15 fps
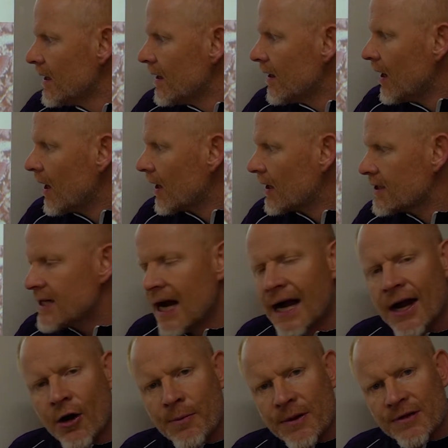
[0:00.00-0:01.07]
tie
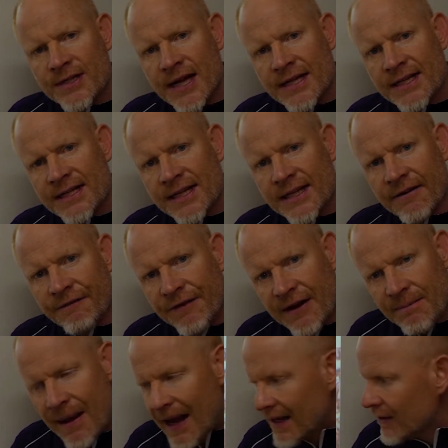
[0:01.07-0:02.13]
homeostasis into
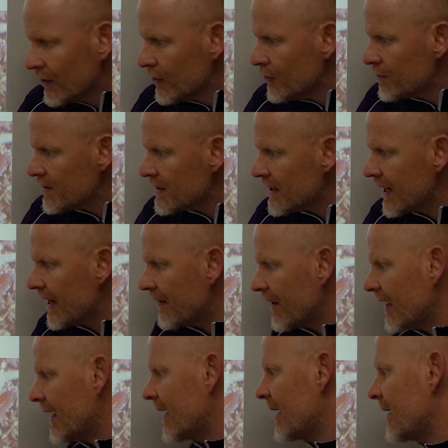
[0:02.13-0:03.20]
feedback loops, and
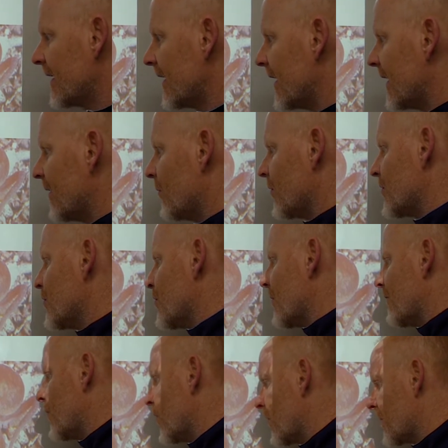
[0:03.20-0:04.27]
then we'll do
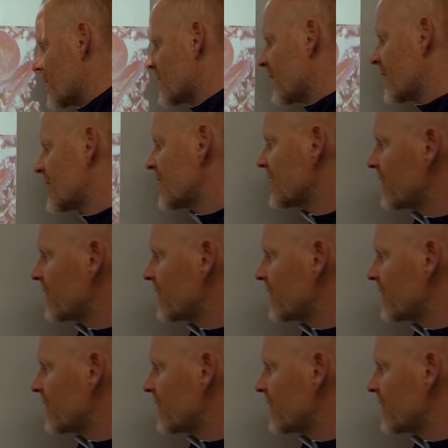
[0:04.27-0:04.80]
conformers versus